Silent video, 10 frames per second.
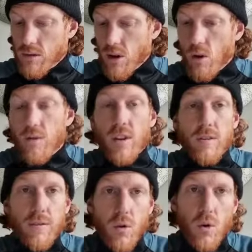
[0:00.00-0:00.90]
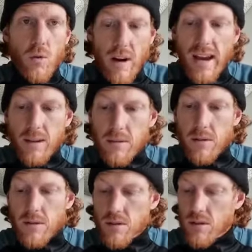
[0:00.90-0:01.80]
over the 4
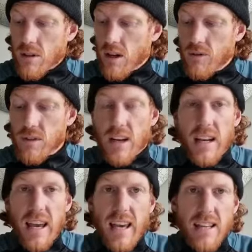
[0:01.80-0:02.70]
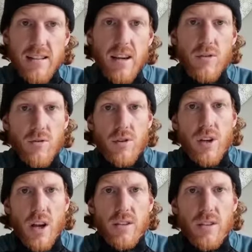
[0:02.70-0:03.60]
rounds I've done
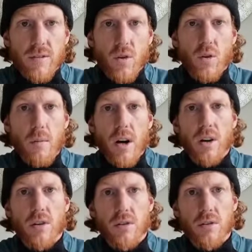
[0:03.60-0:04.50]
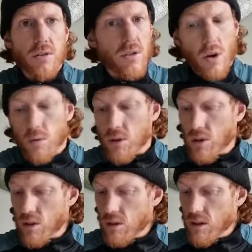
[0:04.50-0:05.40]
894 miles
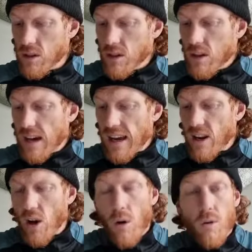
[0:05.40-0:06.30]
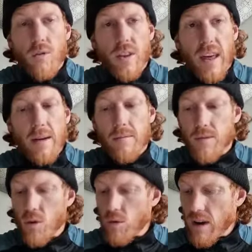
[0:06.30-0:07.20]
total, and over them
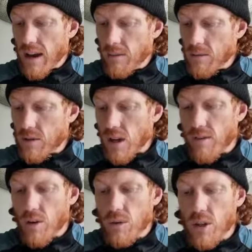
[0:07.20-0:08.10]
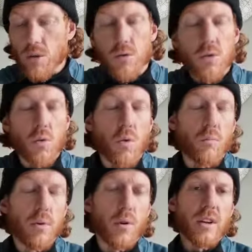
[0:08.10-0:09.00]
4 rounds I've only used
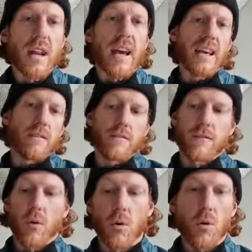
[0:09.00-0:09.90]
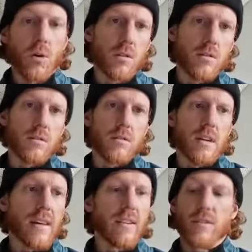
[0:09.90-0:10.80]
0.84.
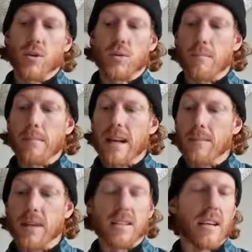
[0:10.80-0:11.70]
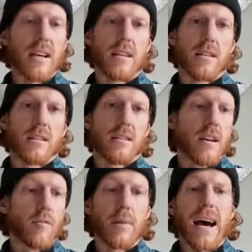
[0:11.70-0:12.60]
I haven't even used a millimetre
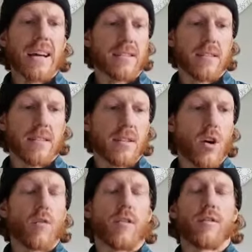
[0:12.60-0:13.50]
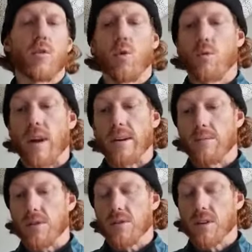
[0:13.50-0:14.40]
of pad over 4
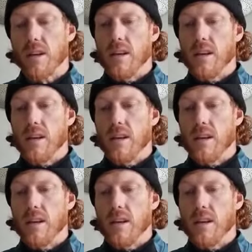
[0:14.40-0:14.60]
rounds,